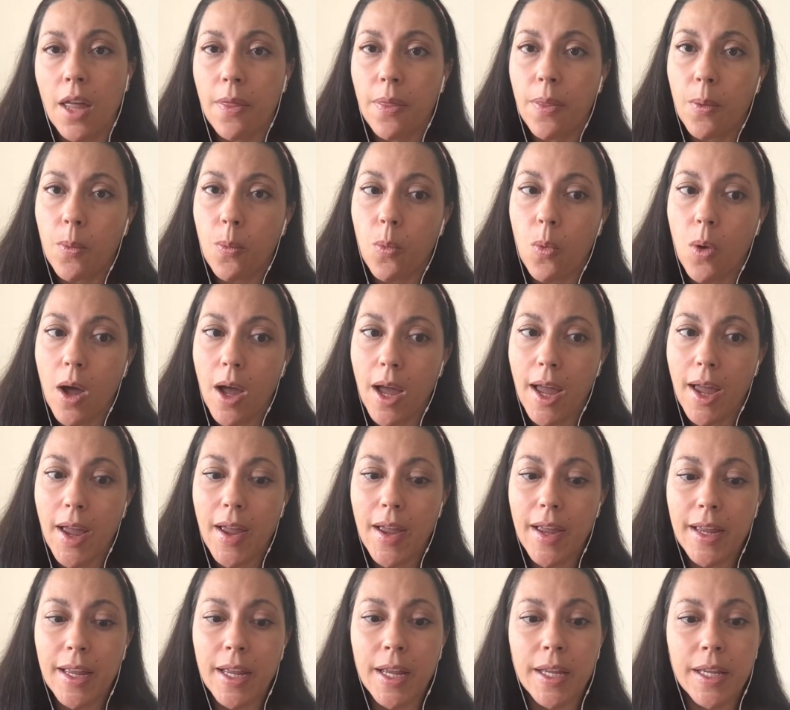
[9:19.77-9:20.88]
The
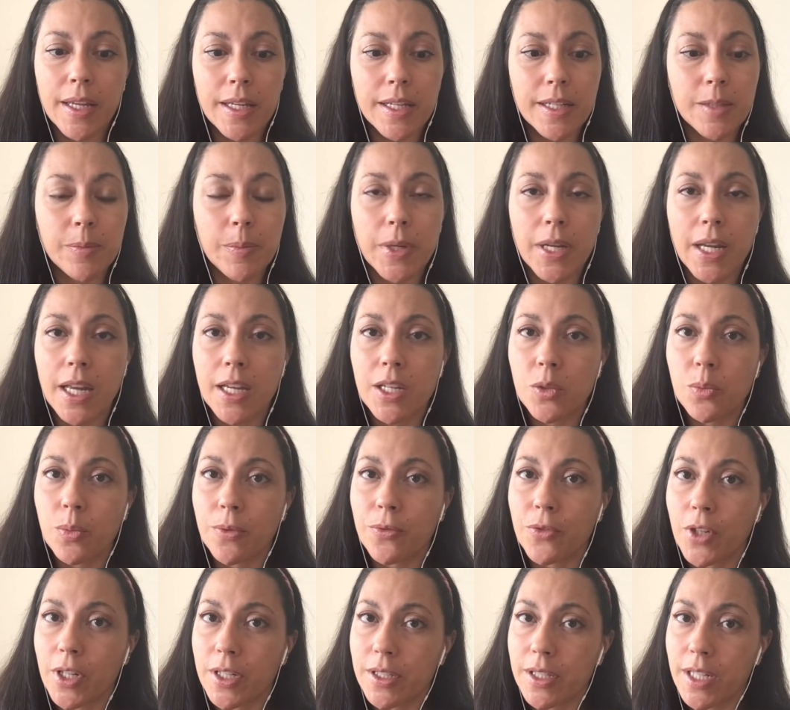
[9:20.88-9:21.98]
why is because we've
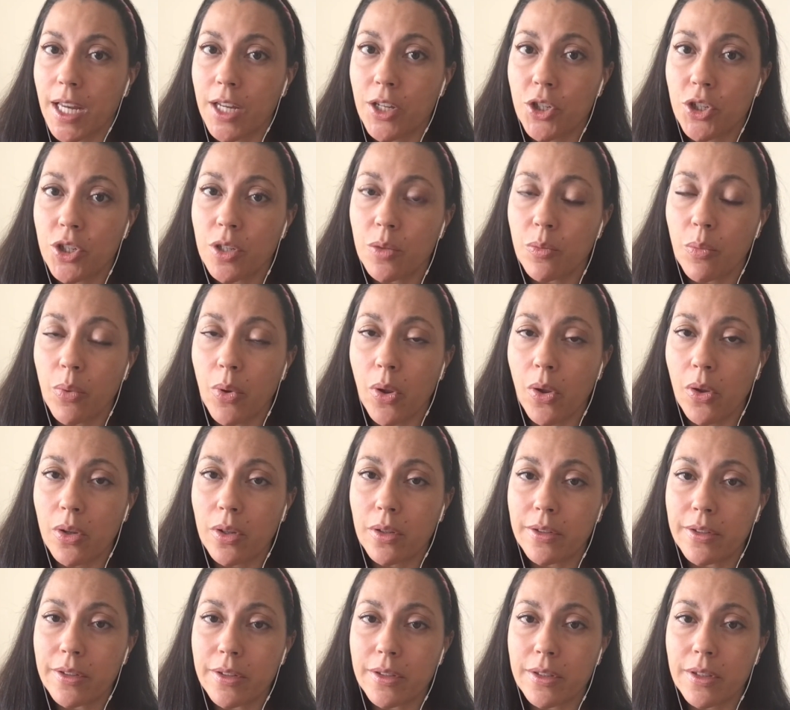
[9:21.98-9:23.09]
got tension
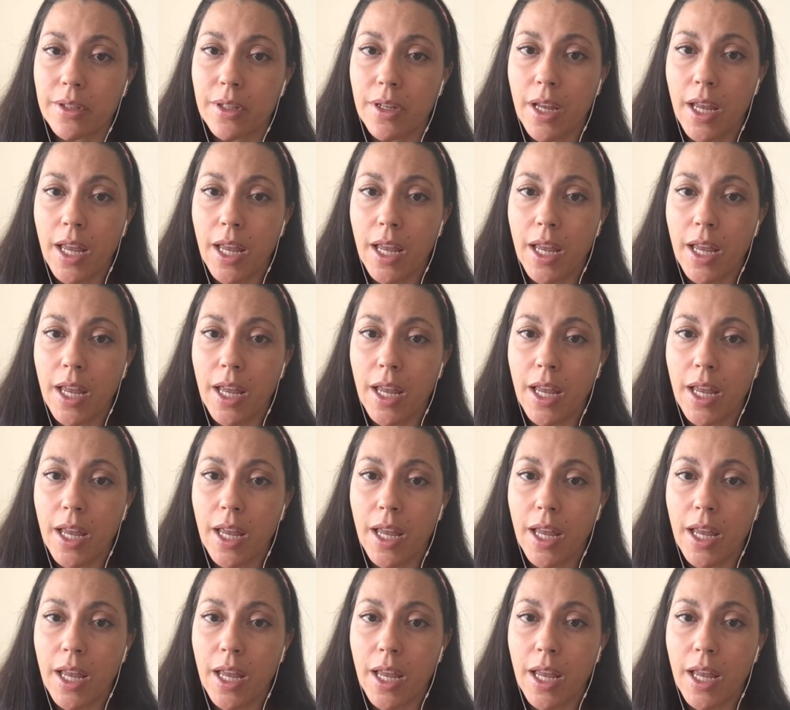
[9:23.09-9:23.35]
pulls,